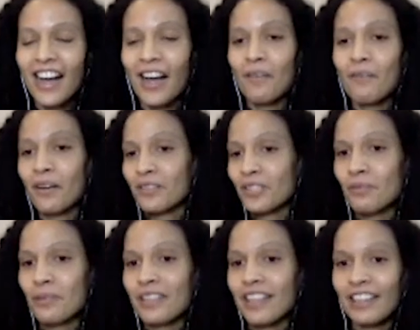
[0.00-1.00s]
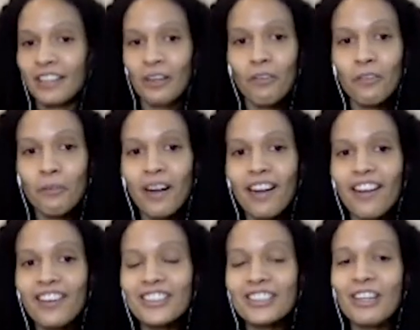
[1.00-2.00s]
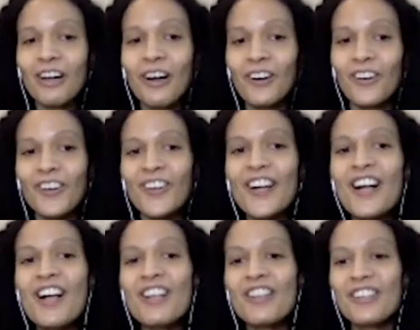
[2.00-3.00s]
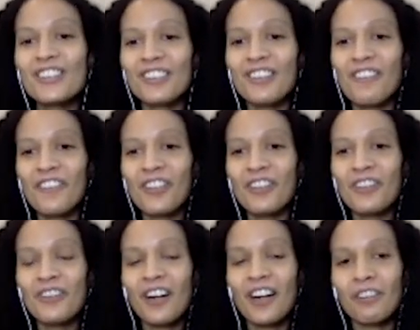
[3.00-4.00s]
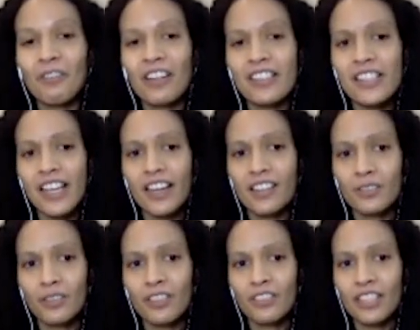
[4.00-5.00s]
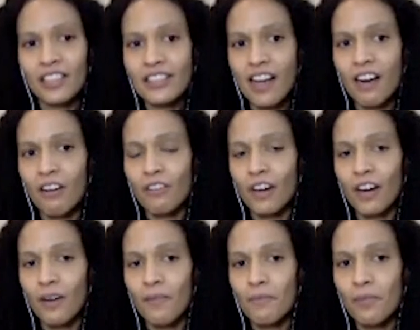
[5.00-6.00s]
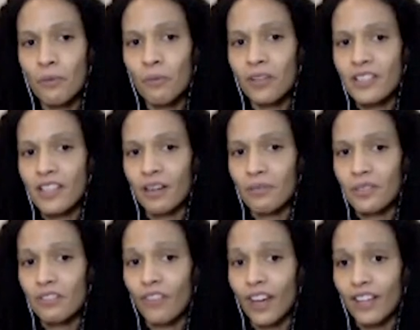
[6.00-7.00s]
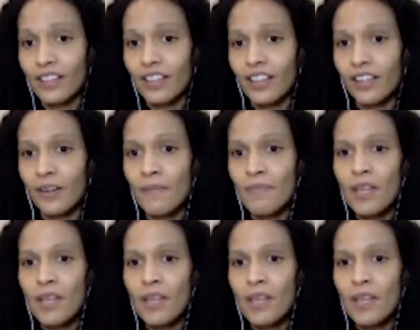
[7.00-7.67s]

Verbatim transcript: I'm assuming they didn't go over well. So those are a few of the ones that I sort of sussed out from the ones that I was finding.